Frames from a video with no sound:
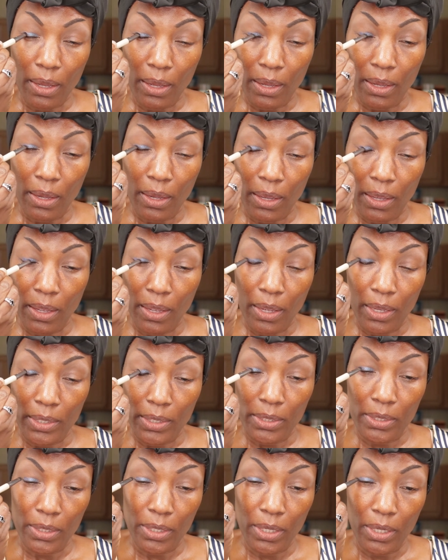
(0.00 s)

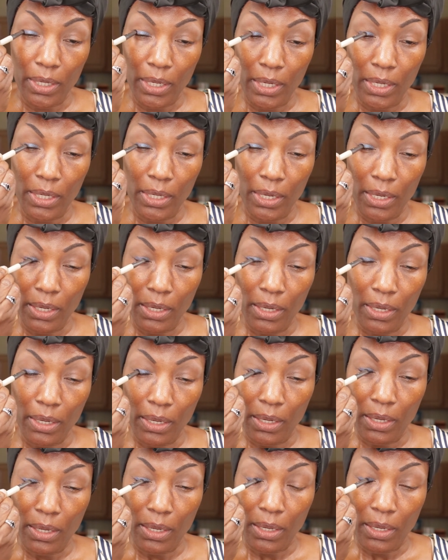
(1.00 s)

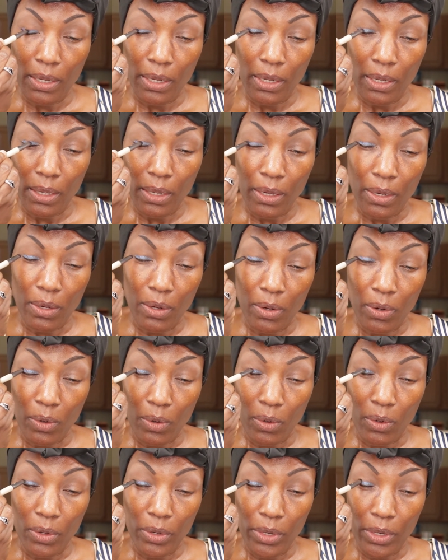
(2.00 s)

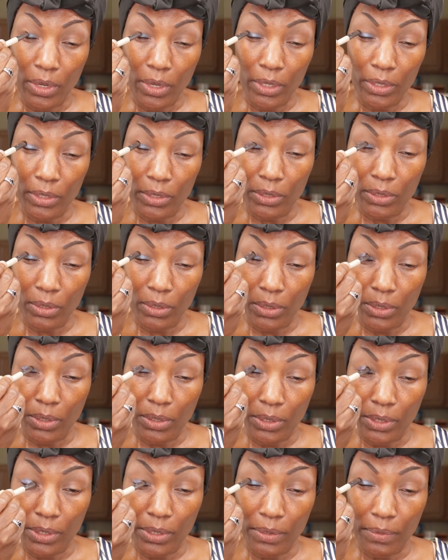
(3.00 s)

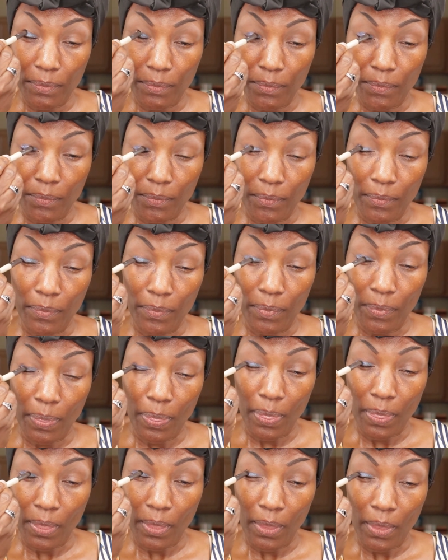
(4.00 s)

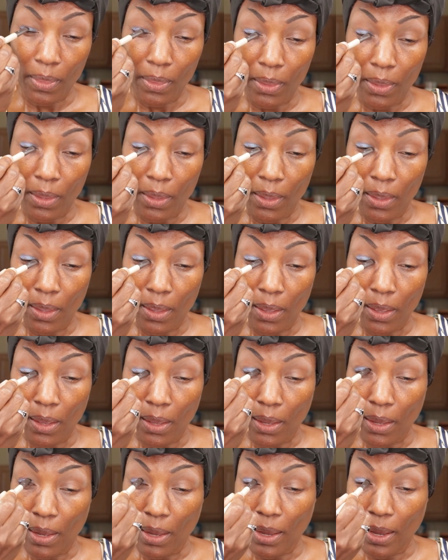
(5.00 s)

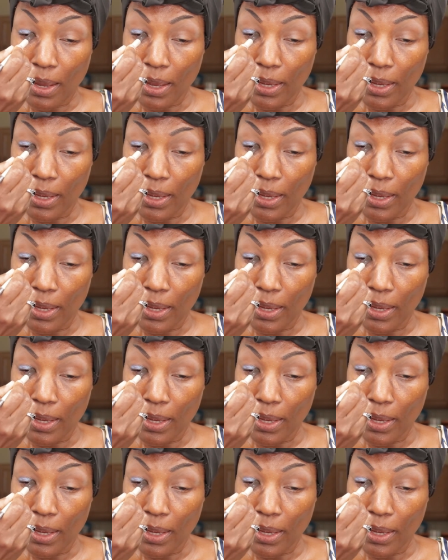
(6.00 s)
(silence)